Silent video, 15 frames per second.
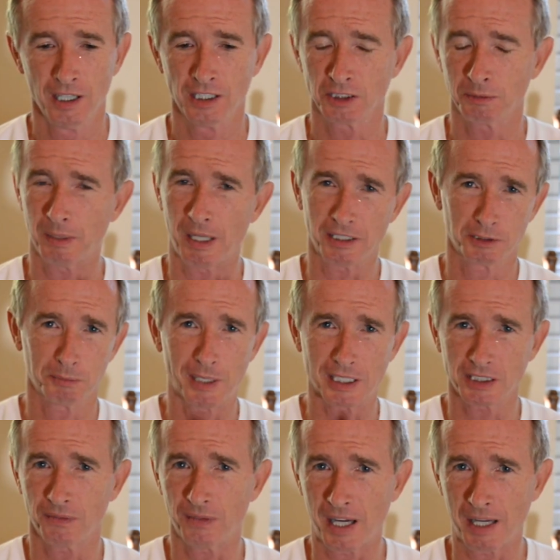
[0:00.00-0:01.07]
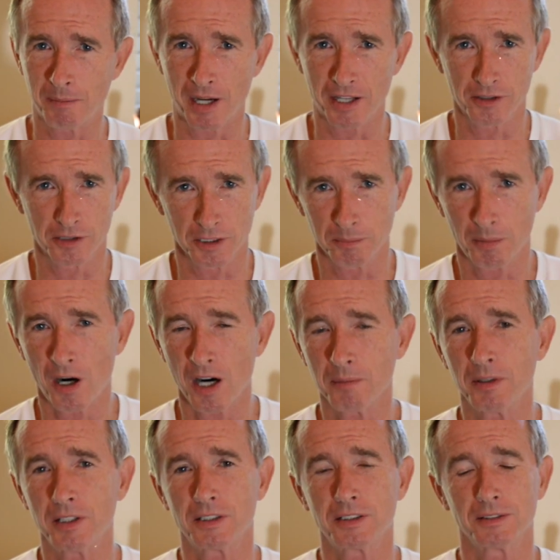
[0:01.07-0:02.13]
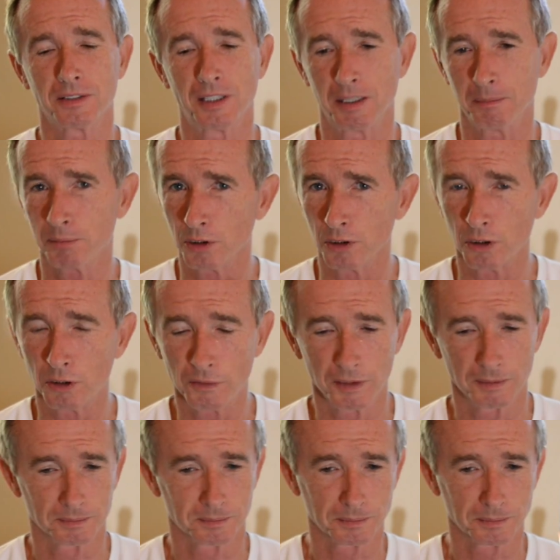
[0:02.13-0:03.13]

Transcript: specified by their department and approved,